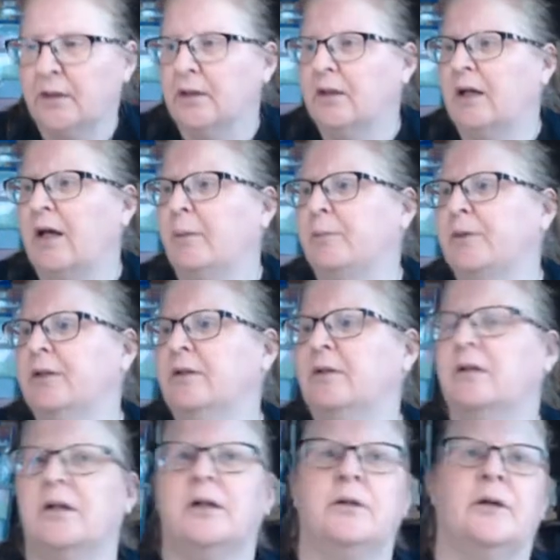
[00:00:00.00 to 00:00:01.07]
happening.
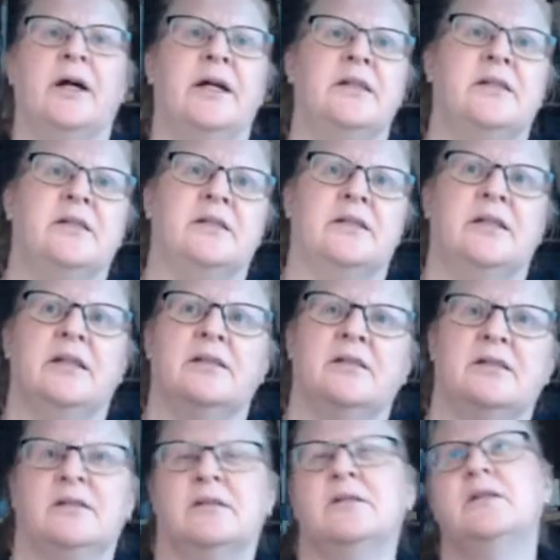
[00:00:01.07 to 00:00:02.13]
Oh, I did this,
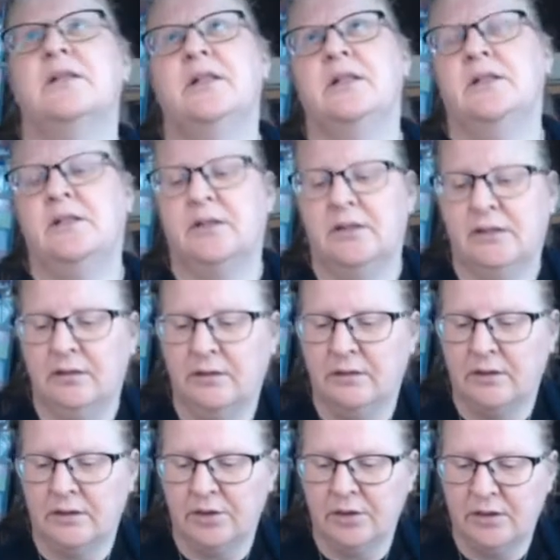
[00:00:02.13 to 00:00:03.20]
and he did
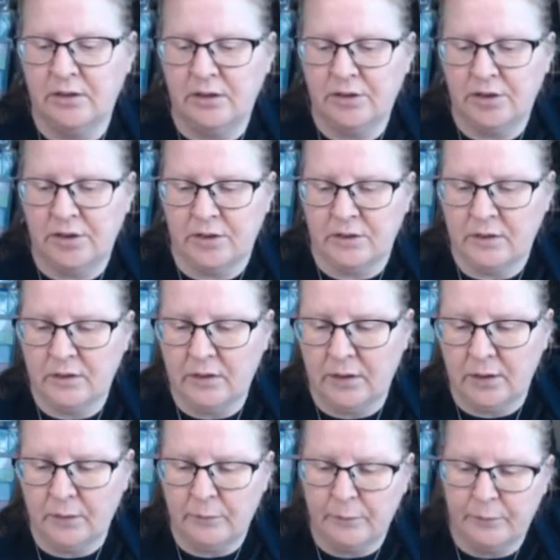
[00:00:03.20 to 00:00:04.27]
such and such, and
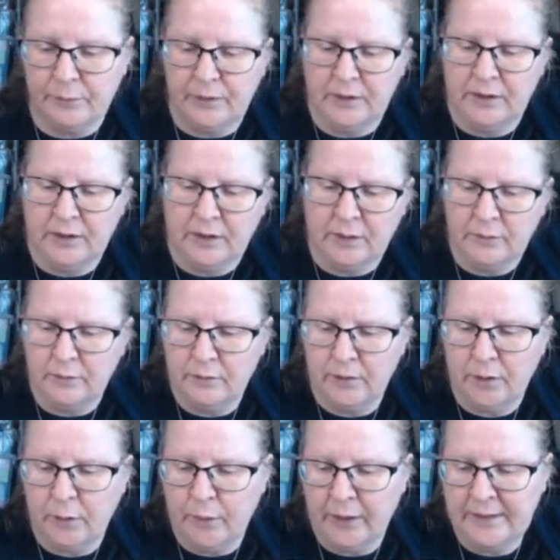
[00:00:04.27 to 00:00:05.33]
oh, you know,
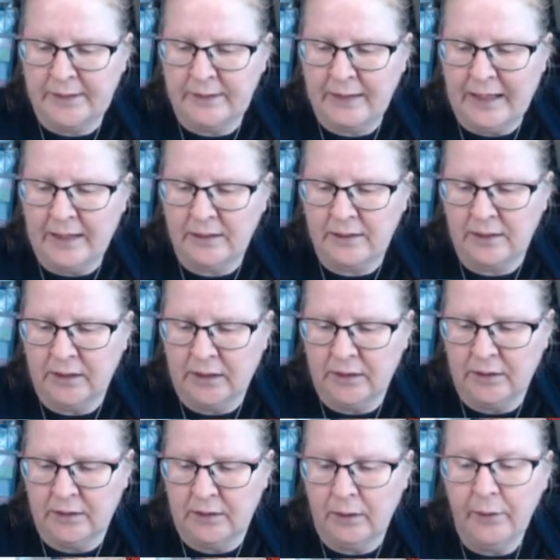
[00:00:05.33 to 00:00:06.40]
oh, I did that, and
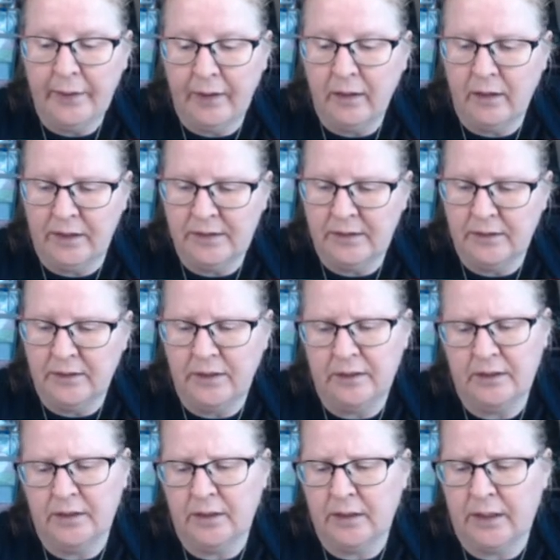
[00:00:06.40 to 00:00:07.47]
oh yeah, I did,
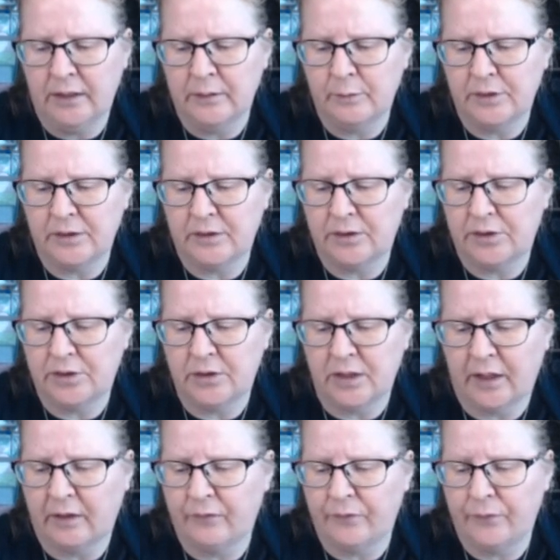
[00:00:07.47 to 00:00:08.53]
you know, and it was just
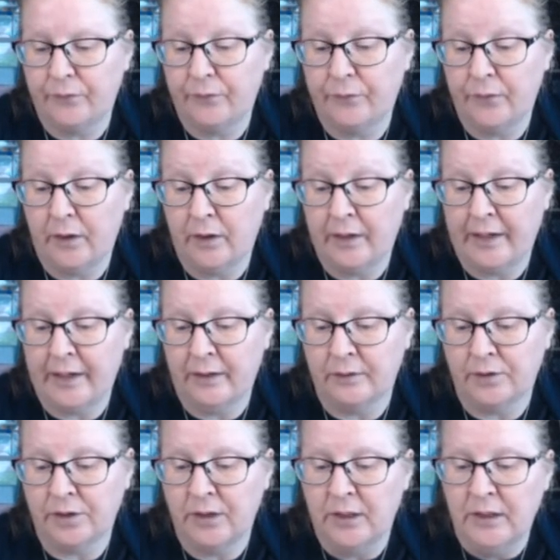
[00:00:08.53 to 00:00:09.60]
like far out.
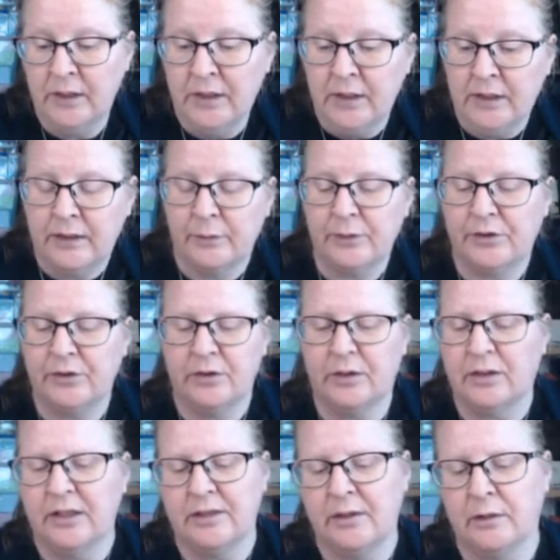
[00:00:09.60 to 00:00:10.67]
There was
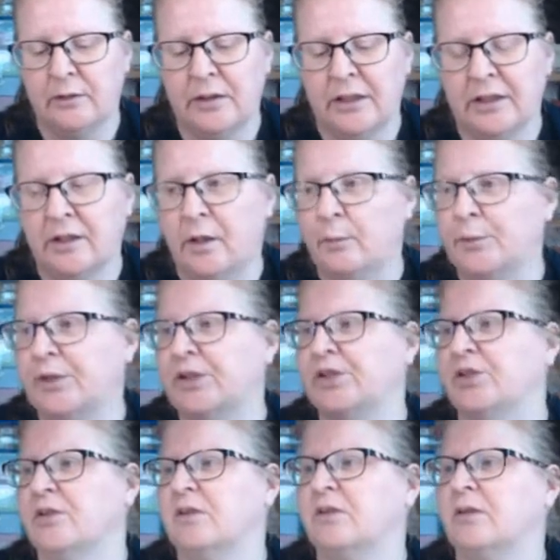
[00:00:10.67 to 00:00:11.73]
this whole kind of
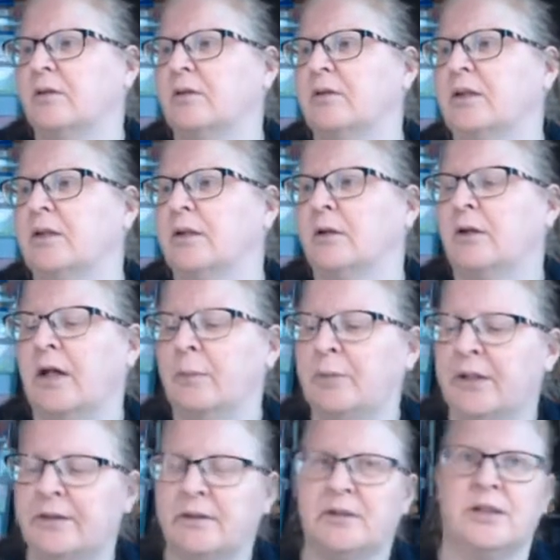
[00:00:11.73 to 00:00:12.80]
competition, so, you know, I played
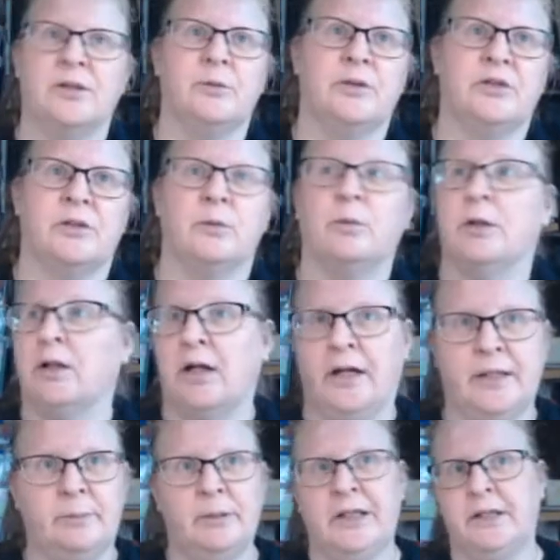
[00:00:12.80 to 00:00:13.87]
the tin whistle while I
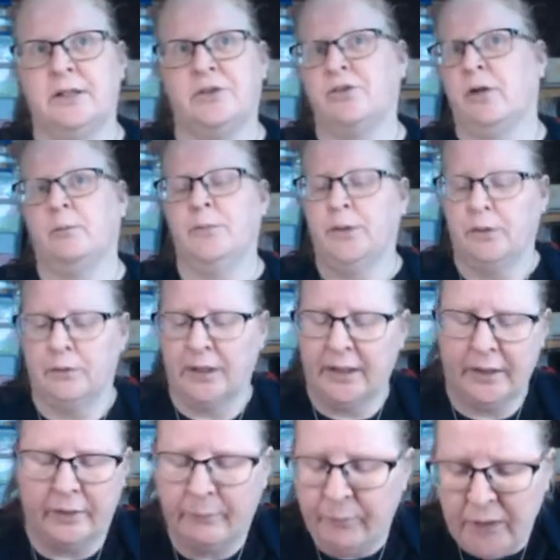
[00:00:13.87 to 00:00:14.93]
played the trombone, and